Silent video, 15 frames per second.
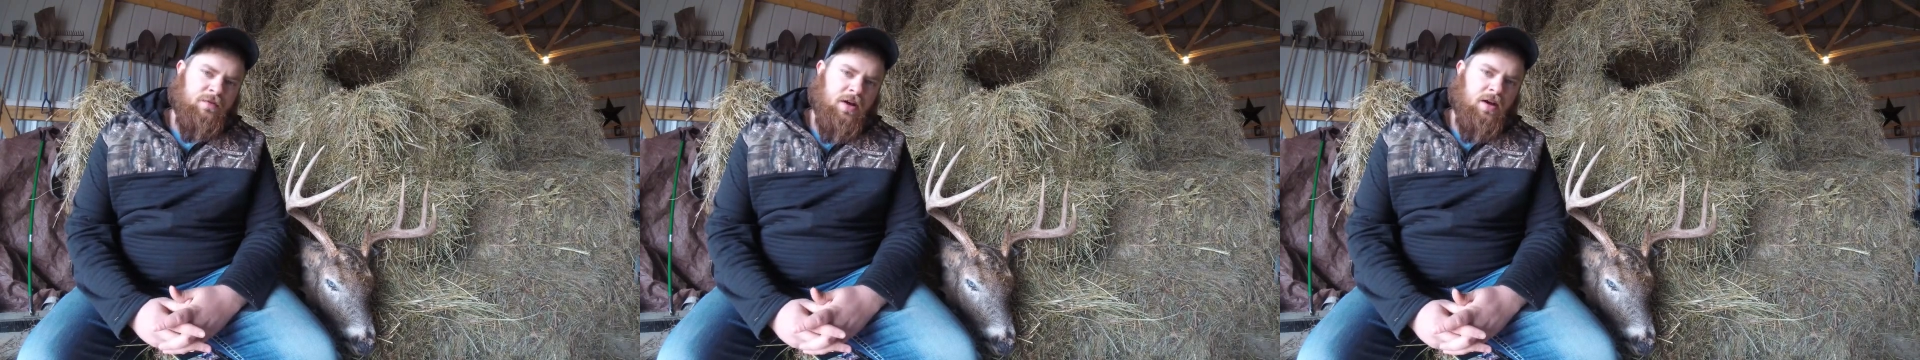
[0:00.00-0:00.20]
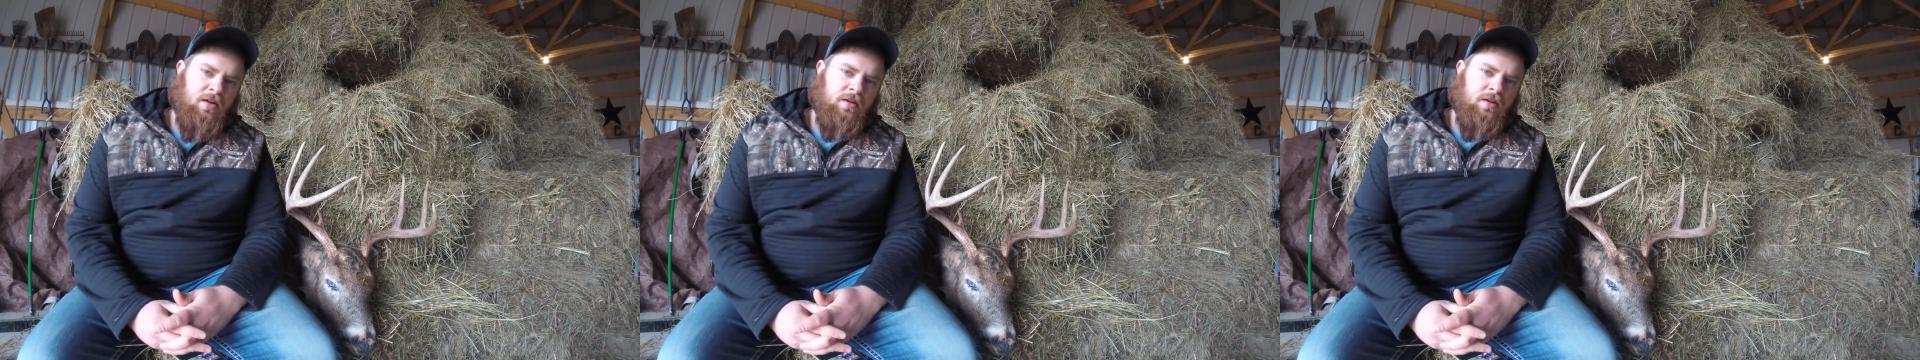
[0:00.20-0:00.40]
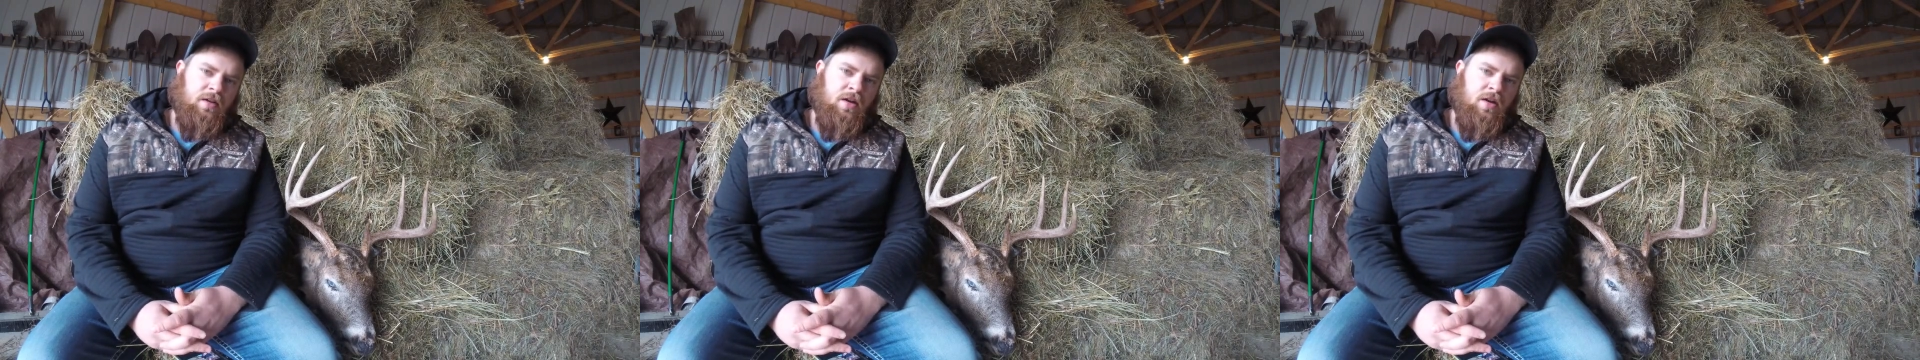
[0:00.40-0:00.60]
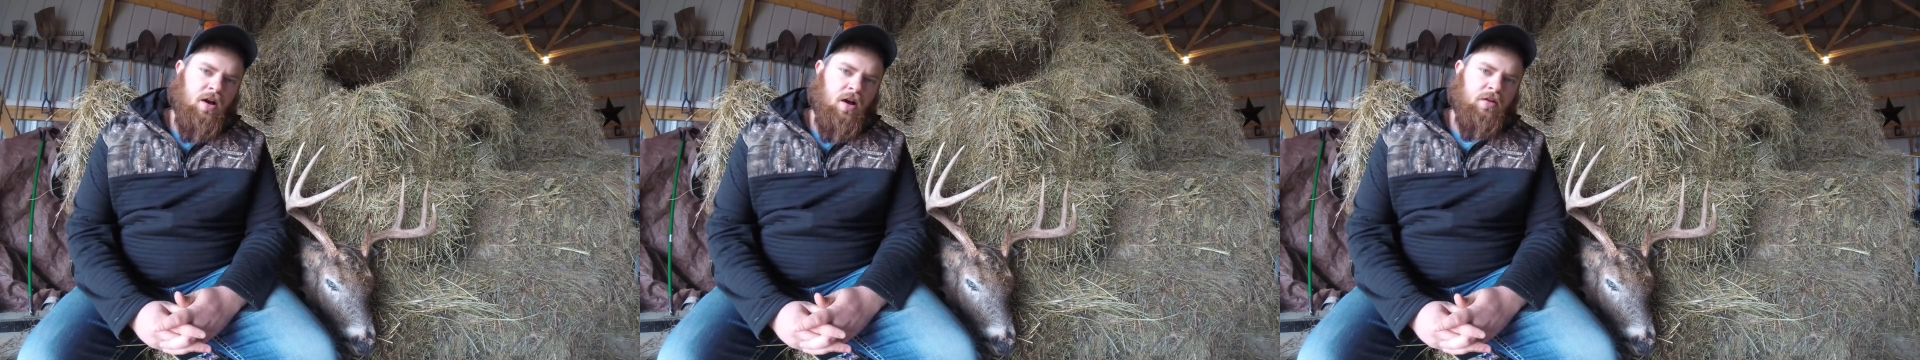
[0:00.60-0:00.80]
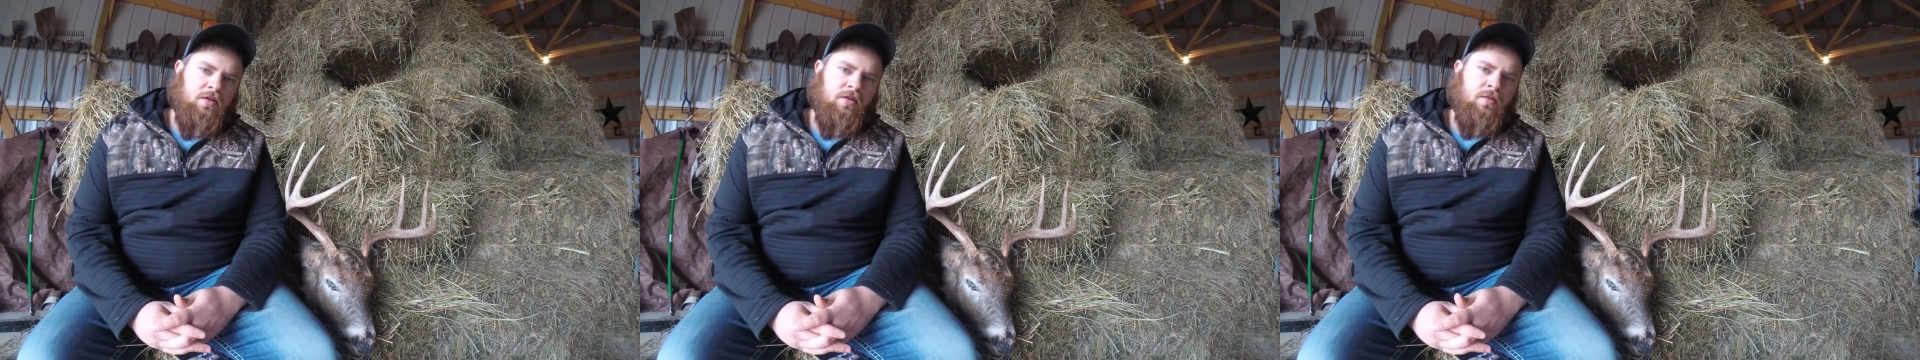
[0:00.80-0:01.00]
valley
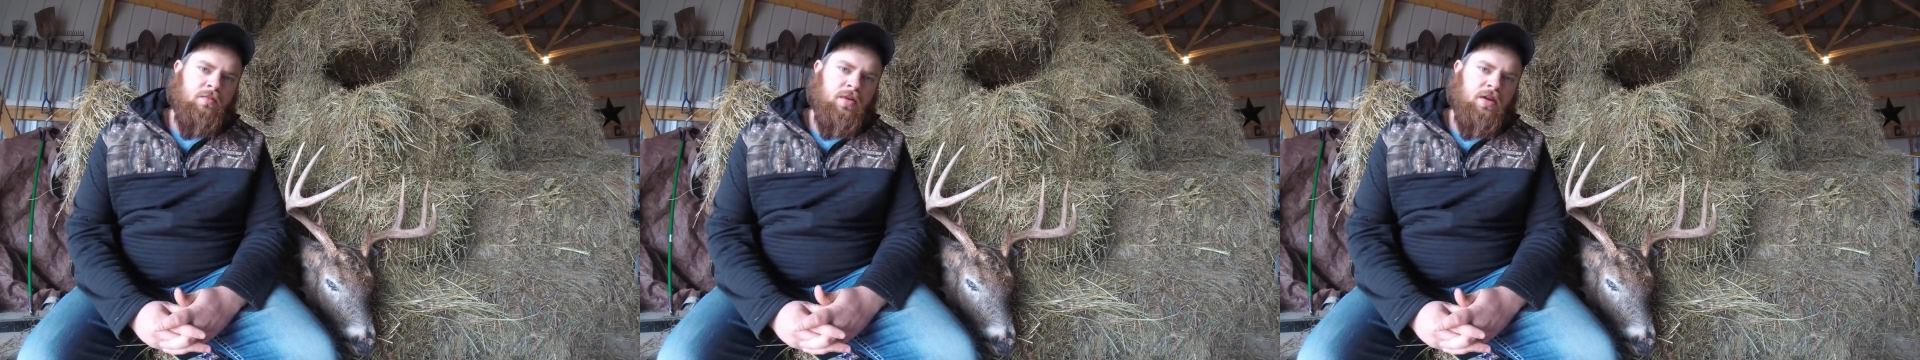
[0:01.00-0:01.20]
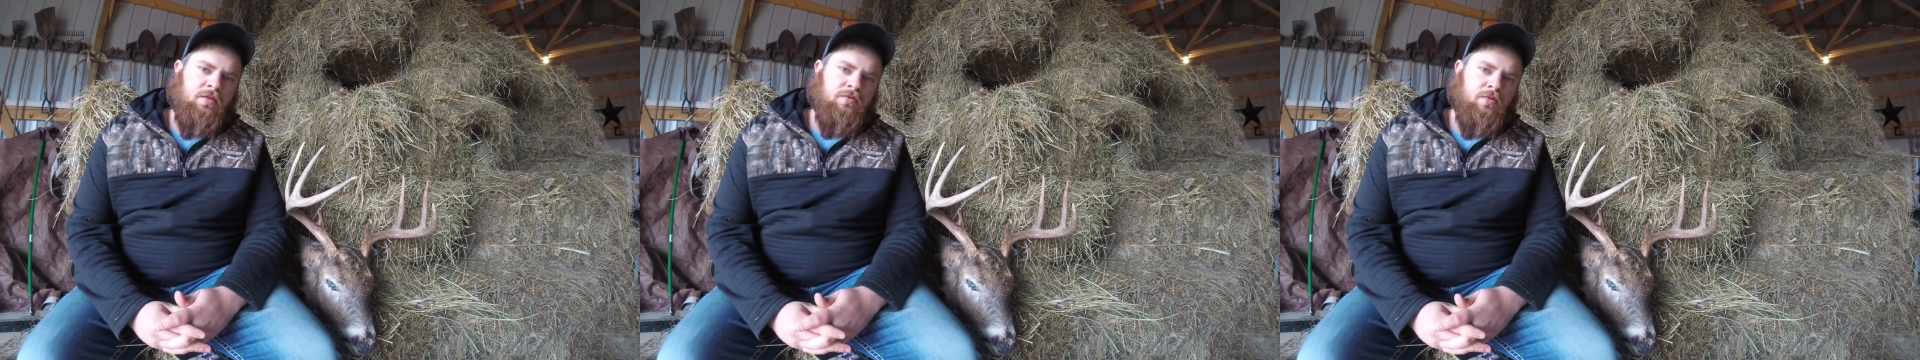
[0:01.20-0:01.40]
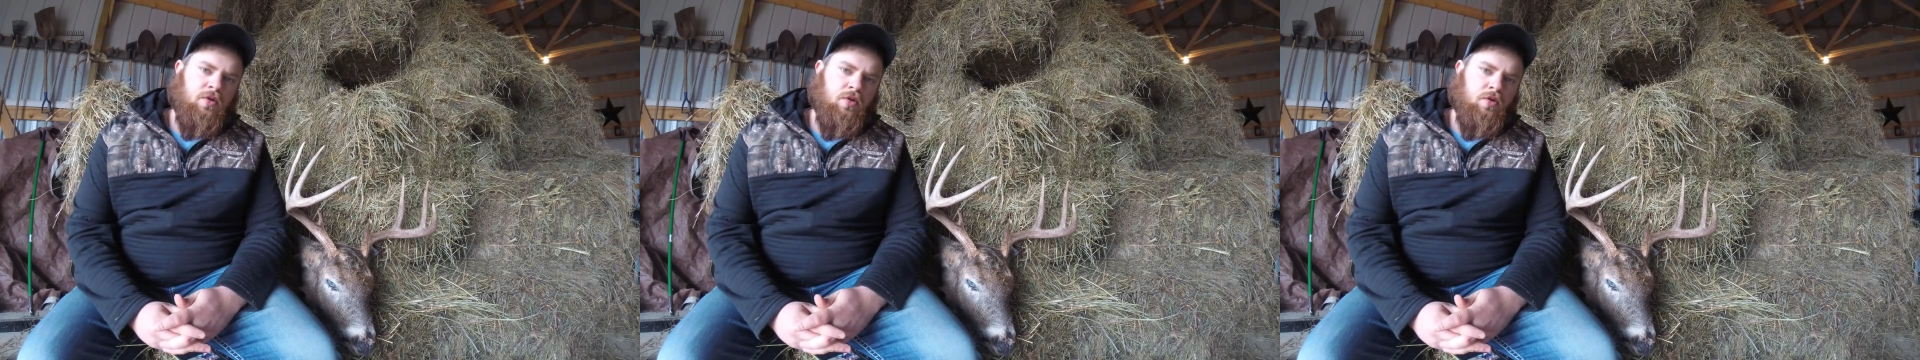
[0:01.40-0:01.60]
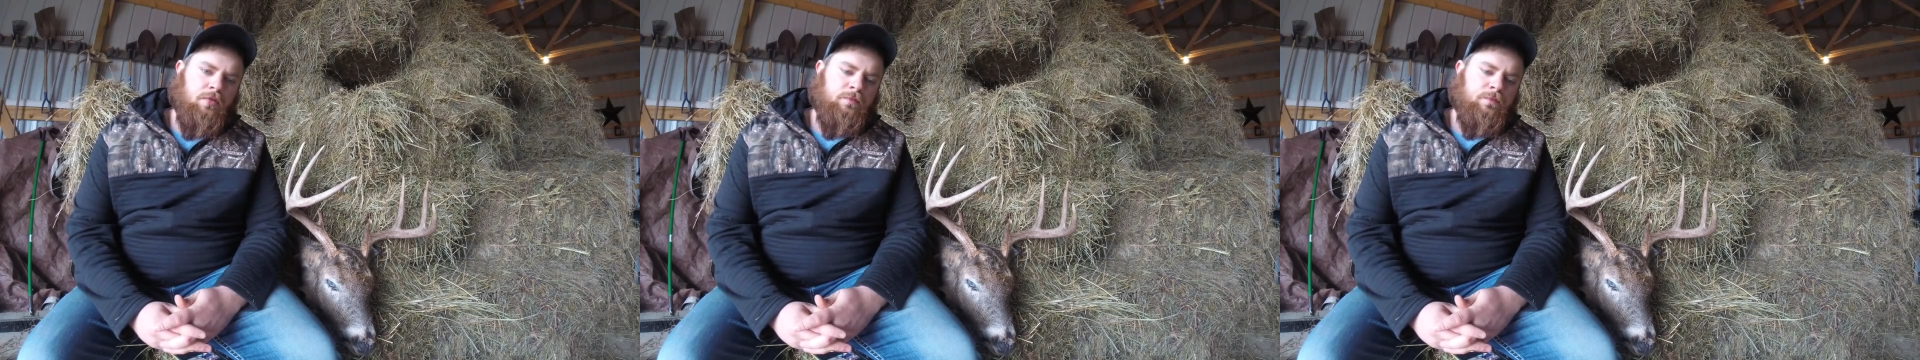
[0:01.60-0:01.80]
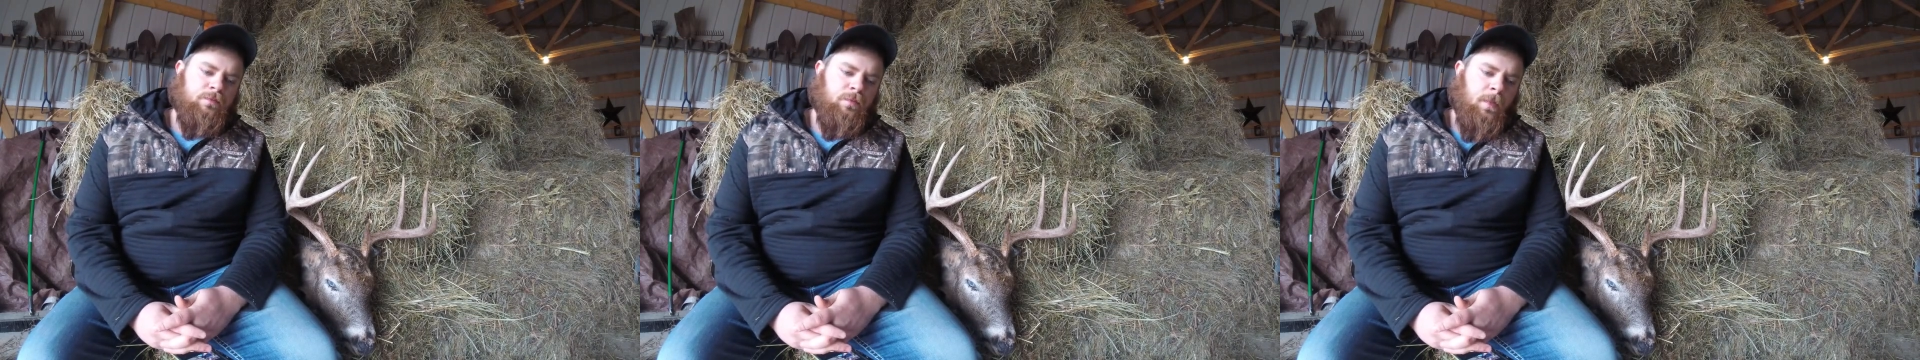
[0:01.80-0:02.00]
under the main
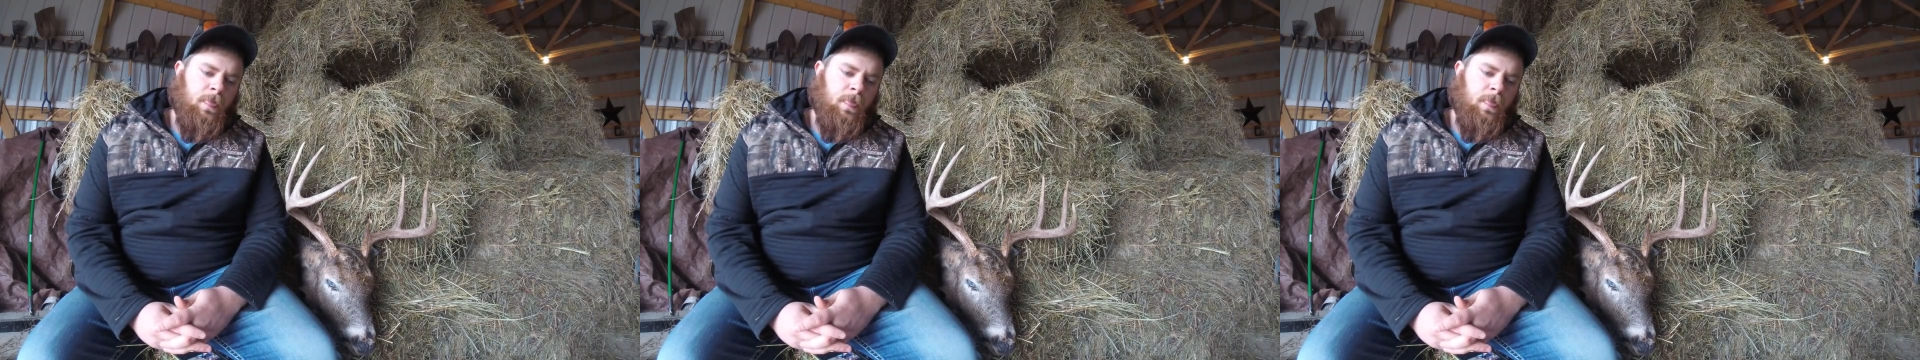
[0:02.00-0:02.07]
road,